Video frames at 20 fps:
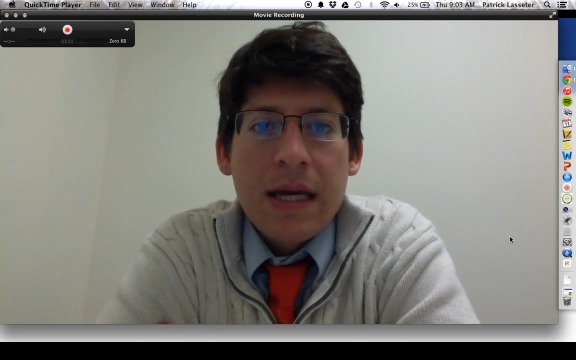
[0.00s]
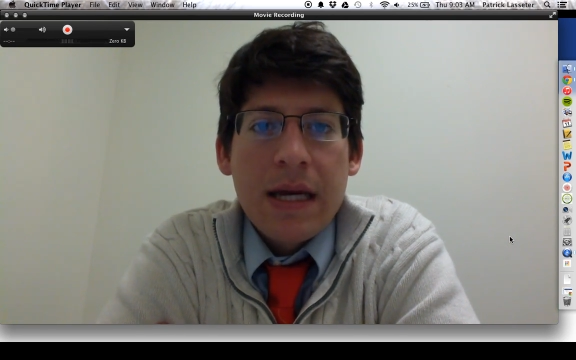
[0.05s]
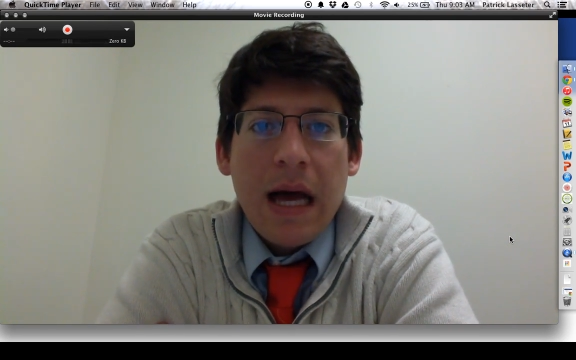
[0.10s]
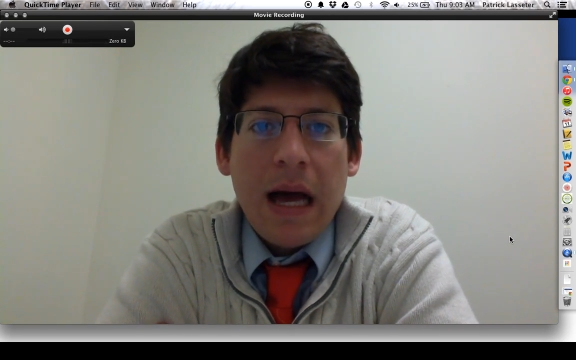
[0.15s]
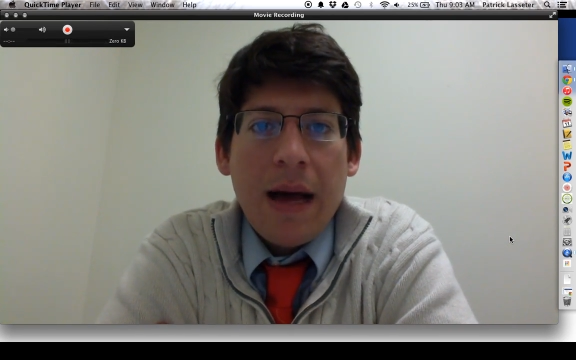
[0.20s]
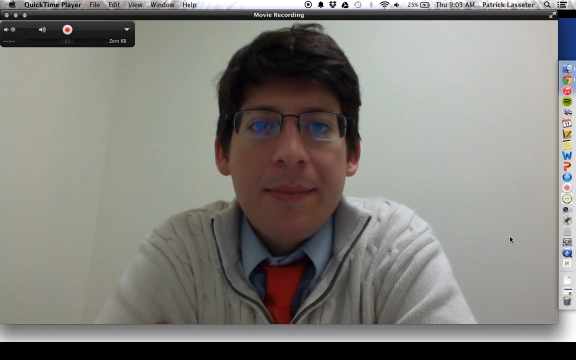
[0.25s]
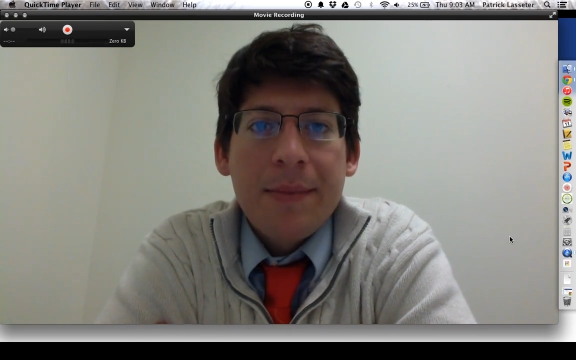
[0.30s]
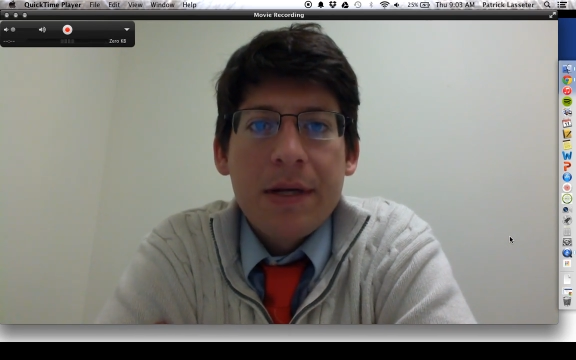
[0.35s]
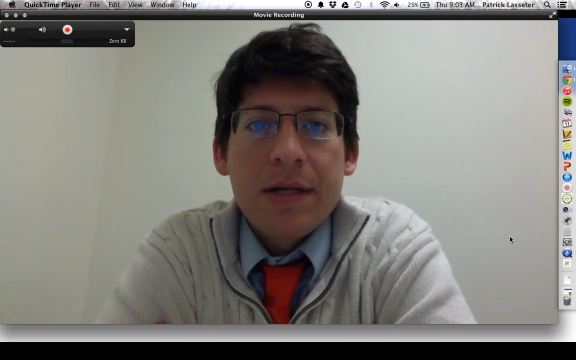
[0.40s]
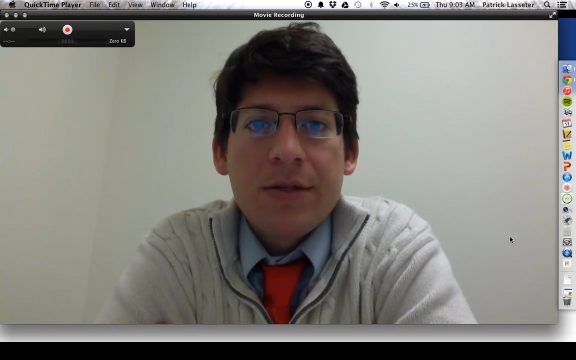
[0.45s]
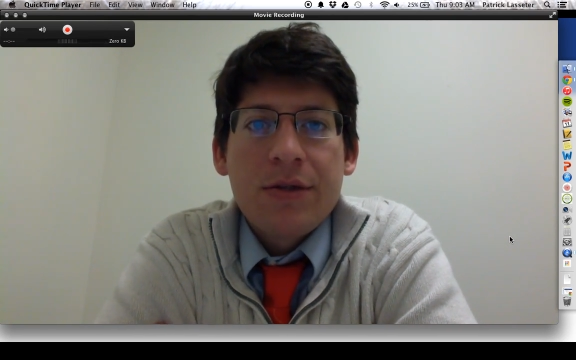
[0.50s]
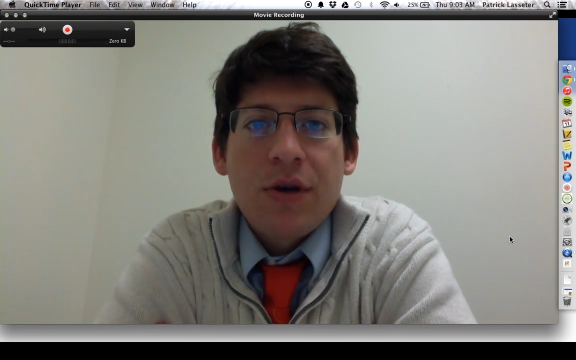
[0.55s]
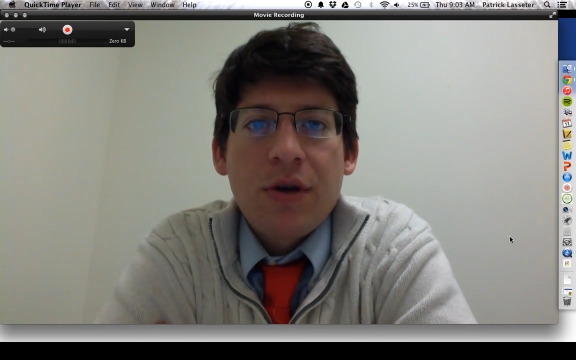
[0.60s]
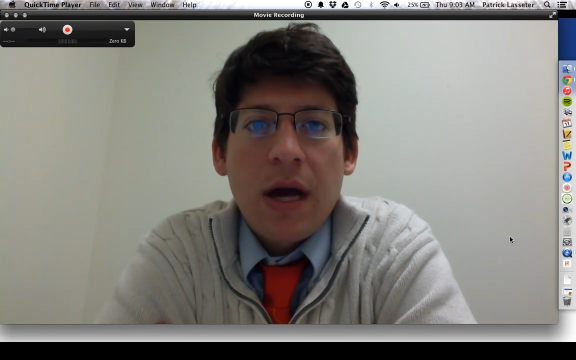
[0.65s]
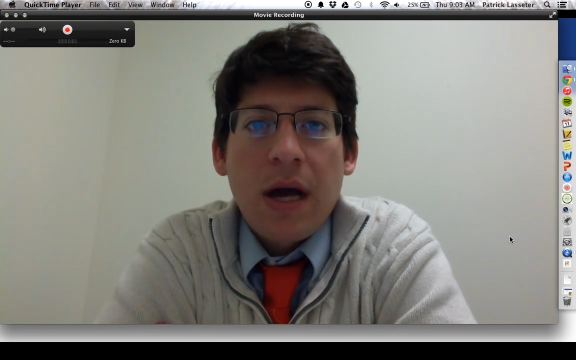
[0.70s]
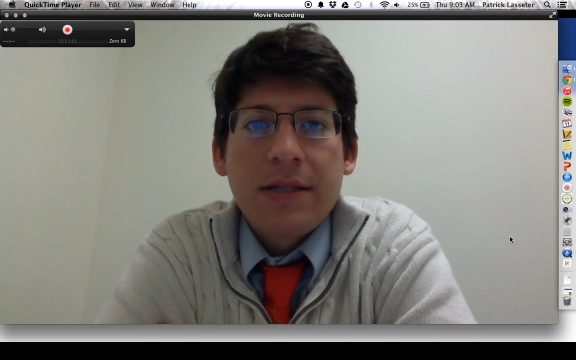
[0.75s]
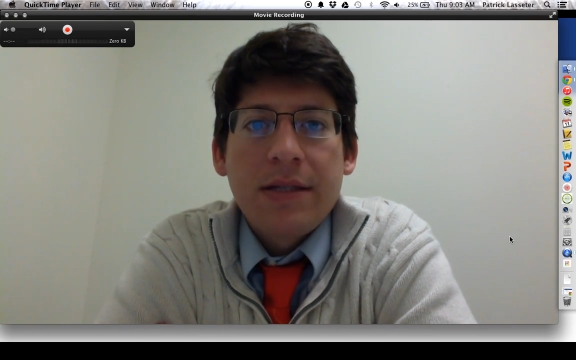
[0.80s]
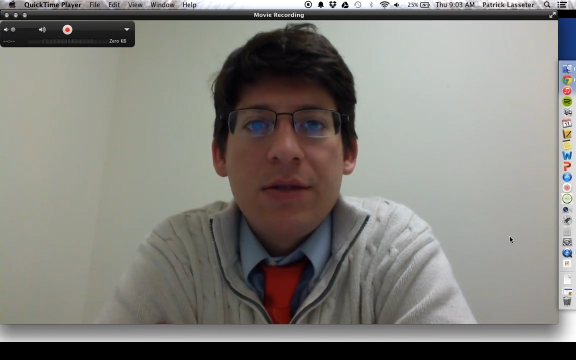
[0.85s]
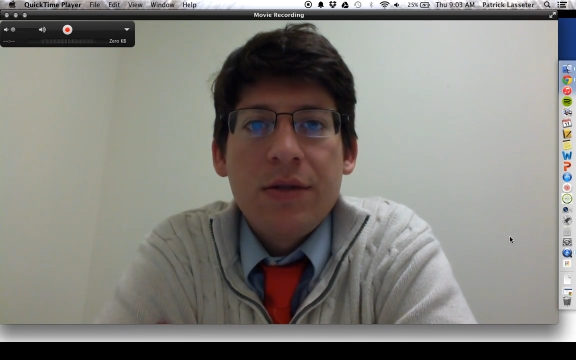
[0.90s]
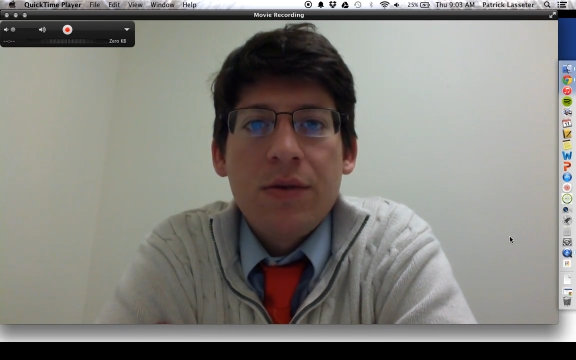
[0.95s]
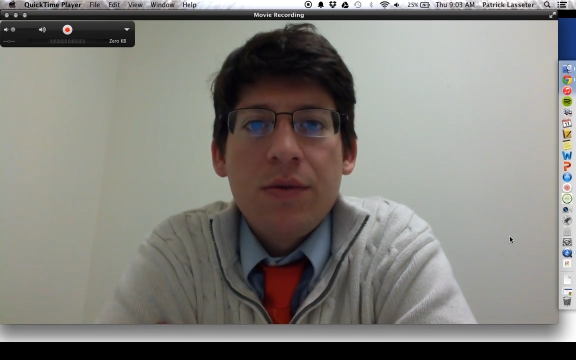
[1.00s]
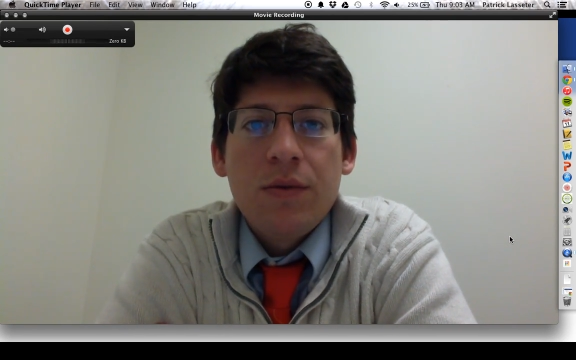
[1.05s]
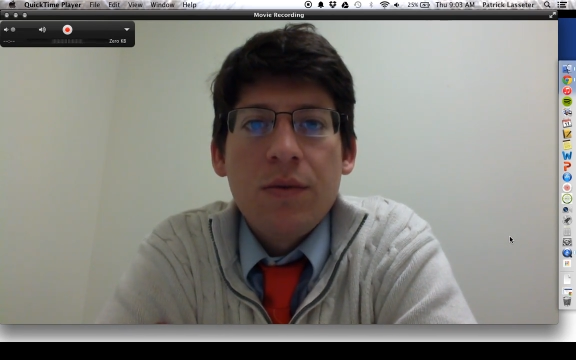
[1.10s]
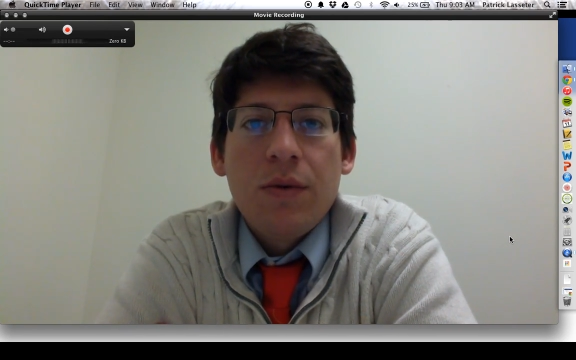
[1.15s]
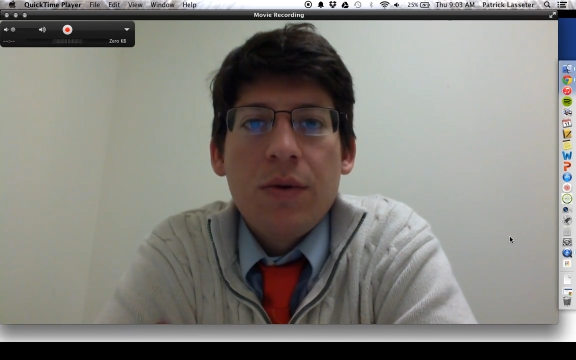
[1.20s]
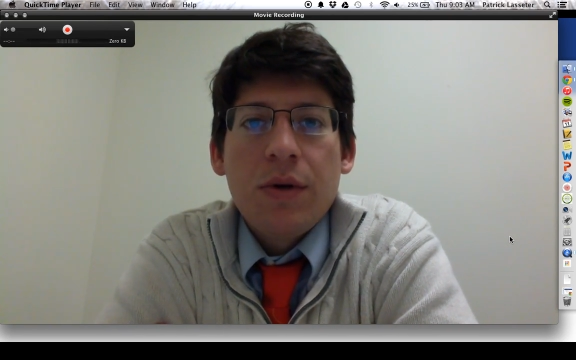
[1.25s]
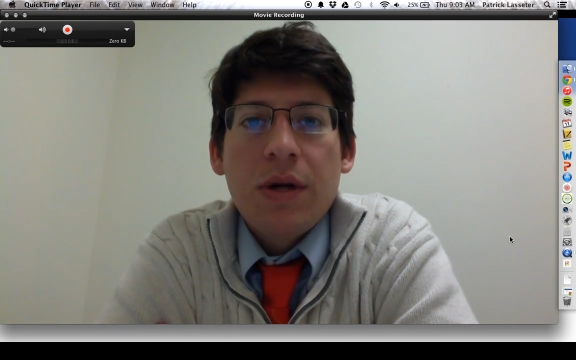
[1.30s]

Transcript: I'm going to try to